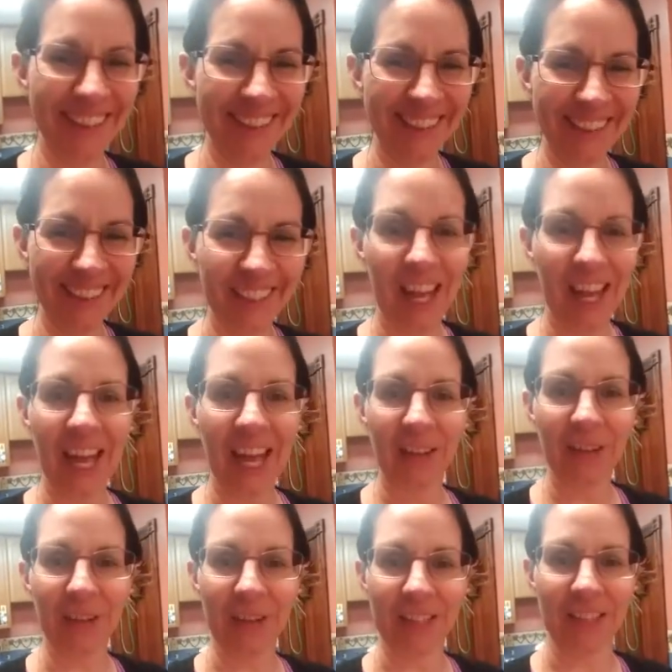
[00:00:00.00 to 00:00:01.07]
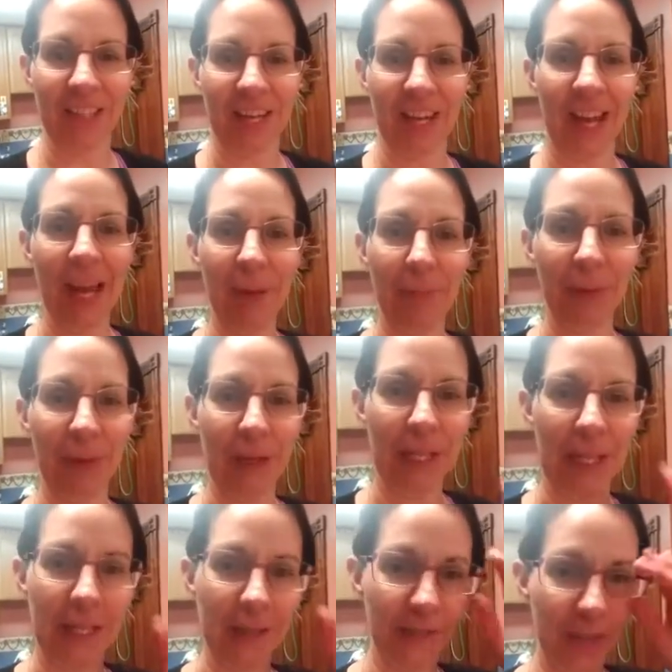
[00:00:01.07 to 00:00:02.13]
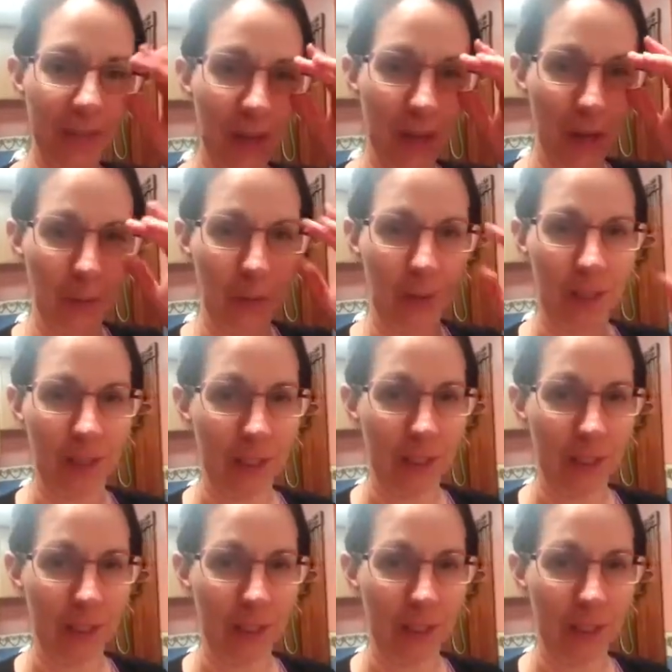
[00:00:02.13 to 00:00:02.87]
Who else is on? Hey, Bernie. Welcome.